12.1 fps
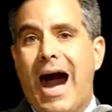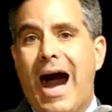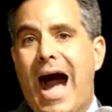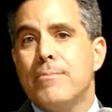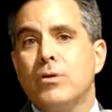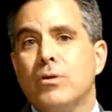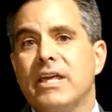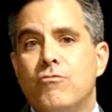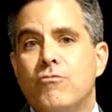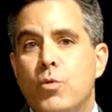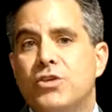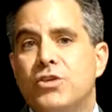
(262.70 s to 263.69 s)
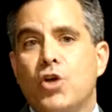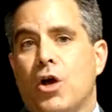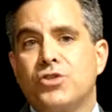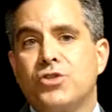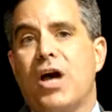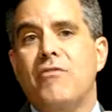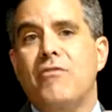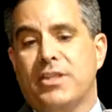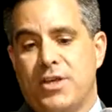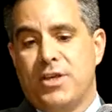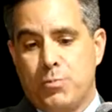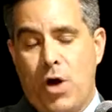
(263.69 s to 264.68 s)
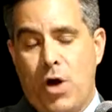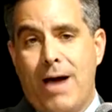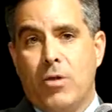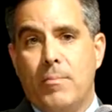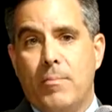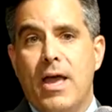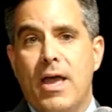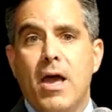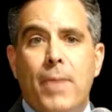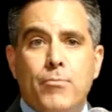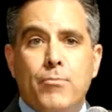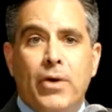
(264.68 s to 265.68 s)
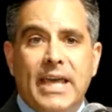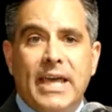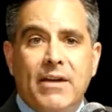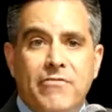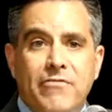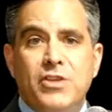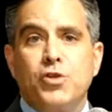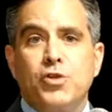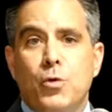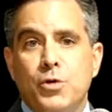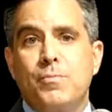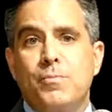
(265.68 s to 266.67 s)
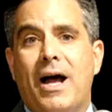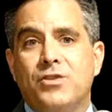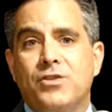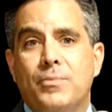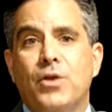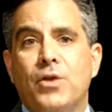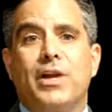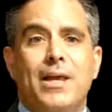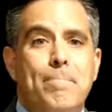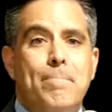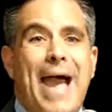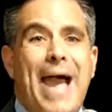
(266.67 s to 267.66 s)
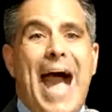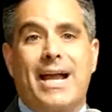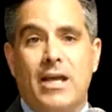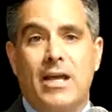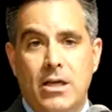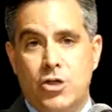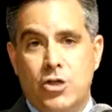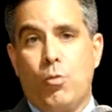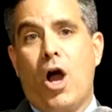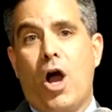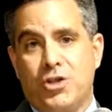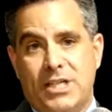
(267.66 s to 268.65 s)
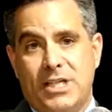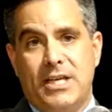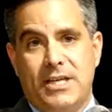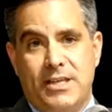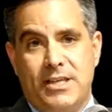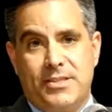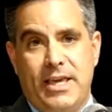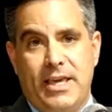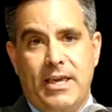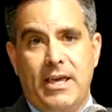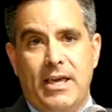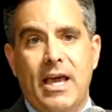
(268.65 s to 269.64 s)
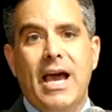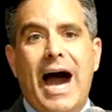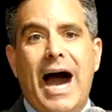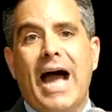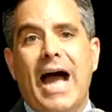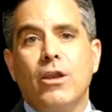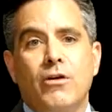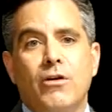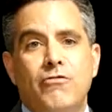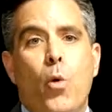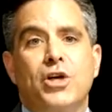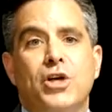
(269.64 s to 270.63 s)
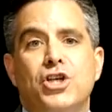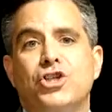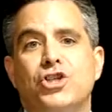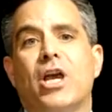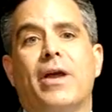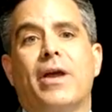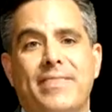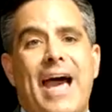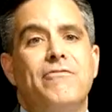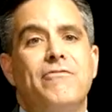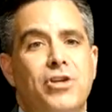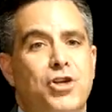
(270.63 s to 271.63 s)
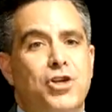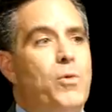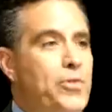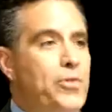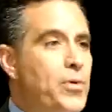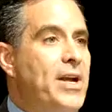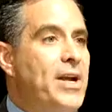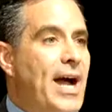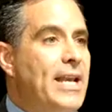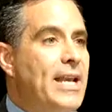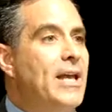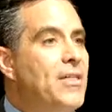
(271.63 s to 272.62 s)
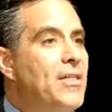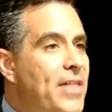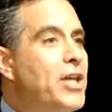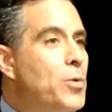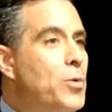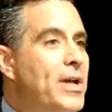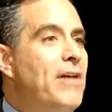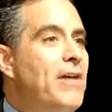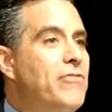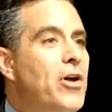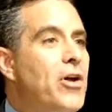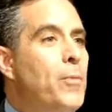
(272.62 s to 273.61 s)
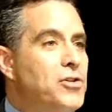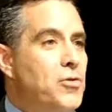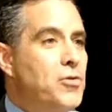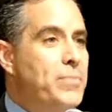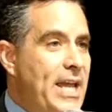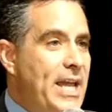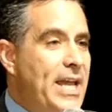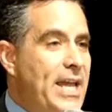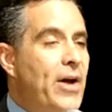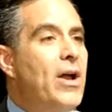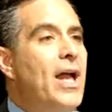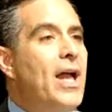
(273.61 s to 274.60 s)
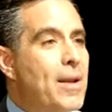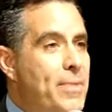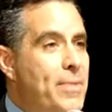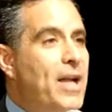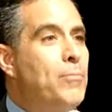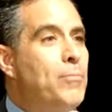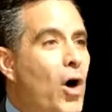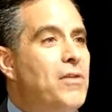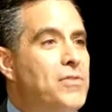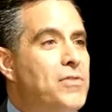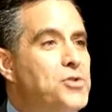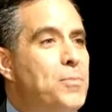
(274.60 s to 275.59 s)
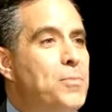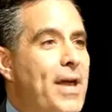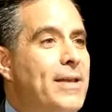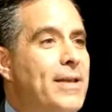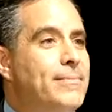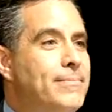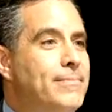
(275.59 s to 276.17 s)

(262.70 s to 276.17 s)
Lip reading: I believe we start solving this problem by bringing fiscal responsibility back to Washington, D.C. I look forward to sharing that vision with you tonight. Thank you again very much for being here and being a part of this debate.